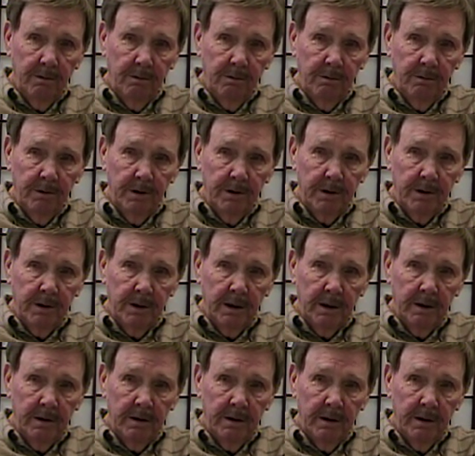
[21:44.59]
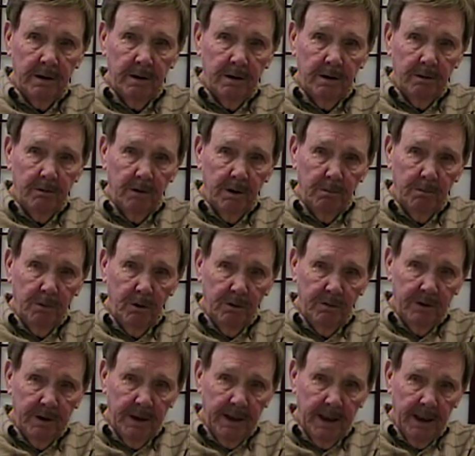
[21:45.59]
we
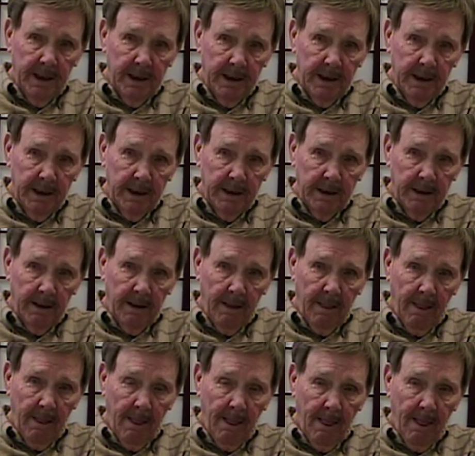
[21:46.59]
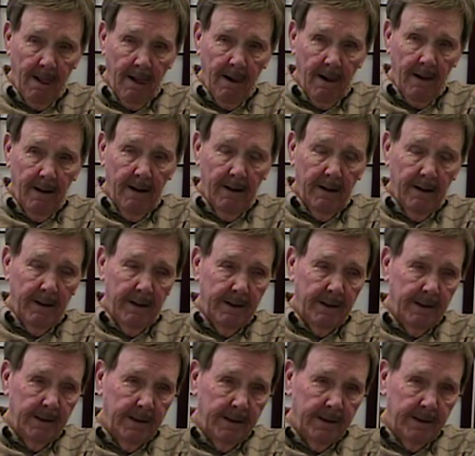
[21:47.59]
moved ahead again.
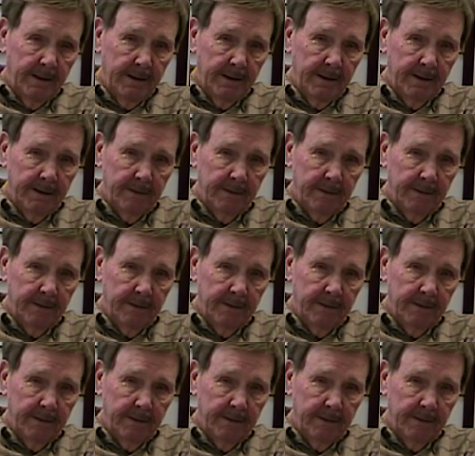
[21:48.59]
And